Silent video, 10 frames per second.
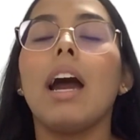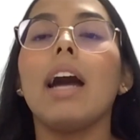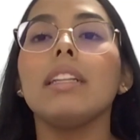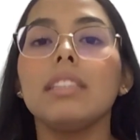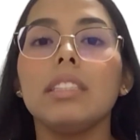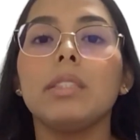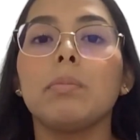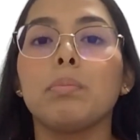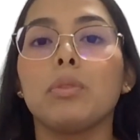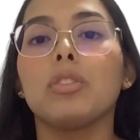and this
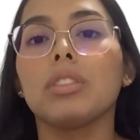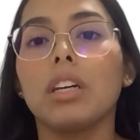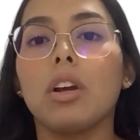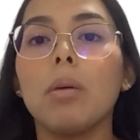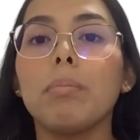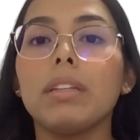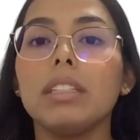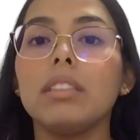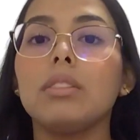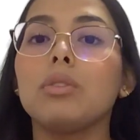push the
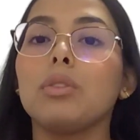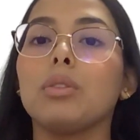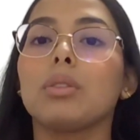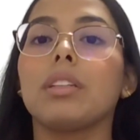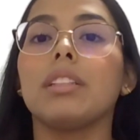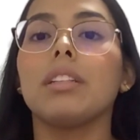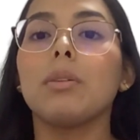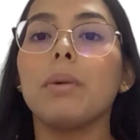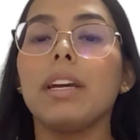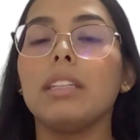companies to use cleaner
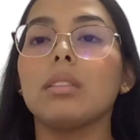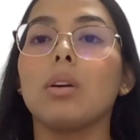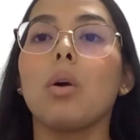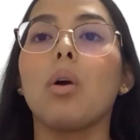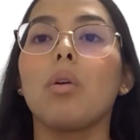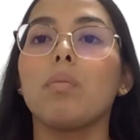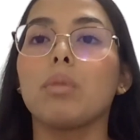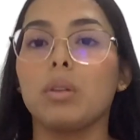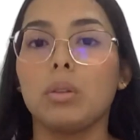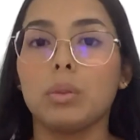ways of
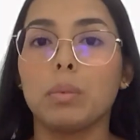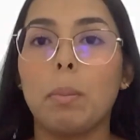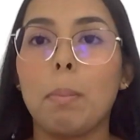produce.